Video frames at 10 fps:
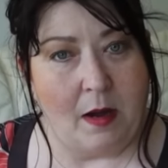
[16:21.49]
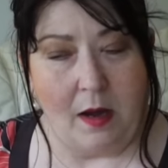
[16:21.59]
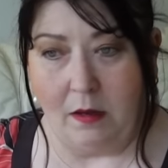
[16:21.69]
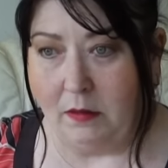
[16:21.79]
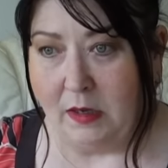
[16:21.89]

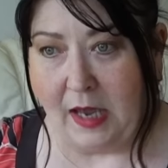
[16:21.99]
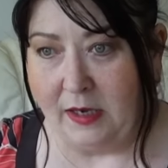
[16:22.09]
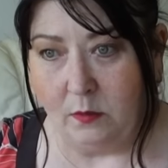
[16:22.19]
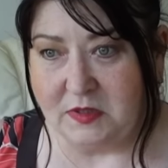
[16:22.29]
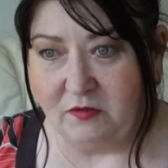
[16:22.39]
I, I,
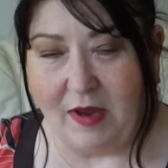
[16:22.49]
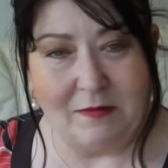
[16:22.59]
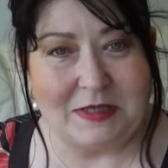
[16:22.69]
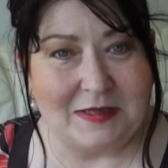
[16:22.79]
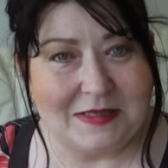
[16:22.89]
kind of was
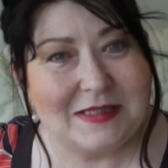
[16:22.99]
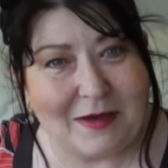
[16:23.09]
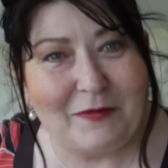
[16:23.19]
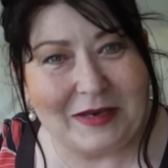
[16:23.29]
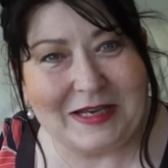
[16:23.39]
around in the
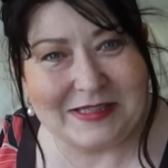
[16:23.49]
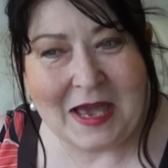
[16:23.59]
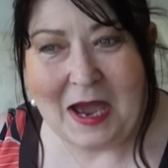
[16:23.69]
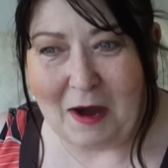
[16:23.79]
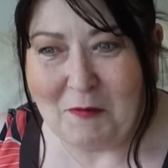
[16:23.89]
70s.
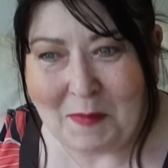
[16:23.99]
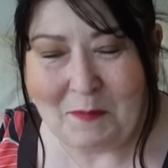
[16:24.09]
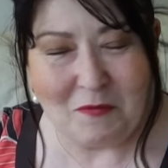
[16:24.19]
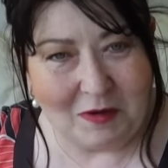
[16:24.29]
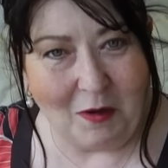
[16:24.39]
I
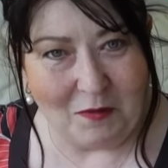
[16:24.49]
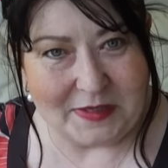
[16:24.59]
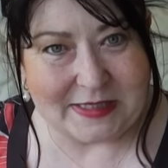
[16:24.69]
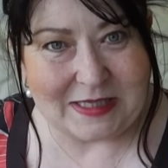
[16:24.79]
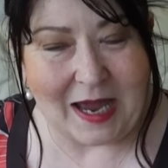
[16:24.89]
remember a lot
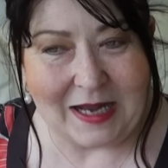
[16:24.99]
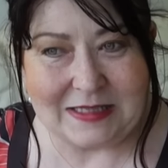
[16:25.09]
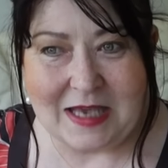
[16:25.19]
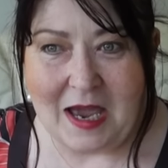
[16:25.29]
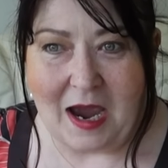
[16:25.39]
of the
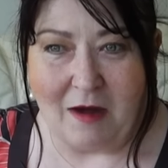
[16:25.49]
styles.